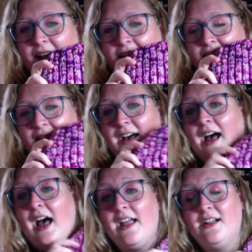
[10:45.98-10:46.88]

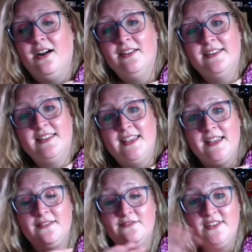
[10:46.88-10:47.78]
I call it
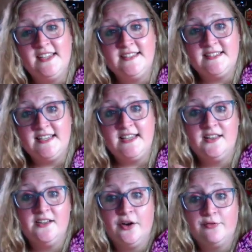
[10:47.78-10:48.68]
the VT
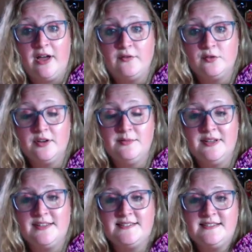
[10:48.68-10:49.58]
on Ravelry
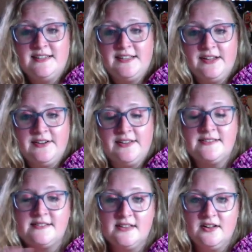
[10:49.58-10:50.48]
because Singularity is
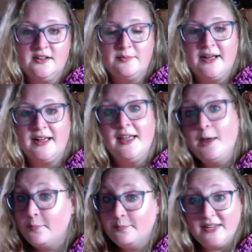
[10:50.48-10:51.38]
a song by
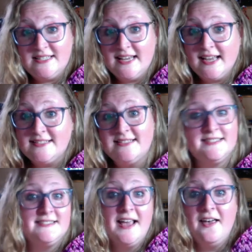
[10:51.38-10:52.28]

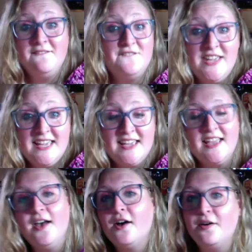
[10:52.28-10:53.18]
BTS's The.
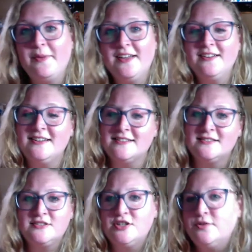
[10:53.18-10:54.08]
Oh my goodness.
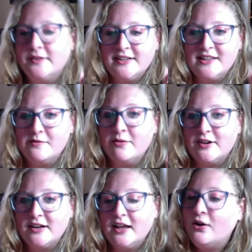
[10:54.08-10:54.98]
Did you really think we were
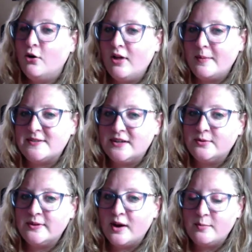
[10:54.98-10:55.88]
going to get a whole episode
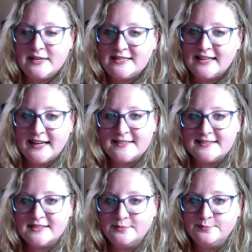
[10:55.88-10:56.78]
without
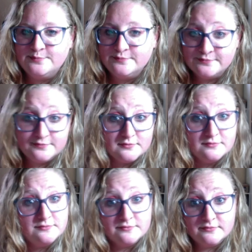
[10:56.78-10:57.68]
BTS?
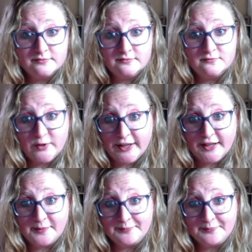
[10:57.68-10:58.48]
Really?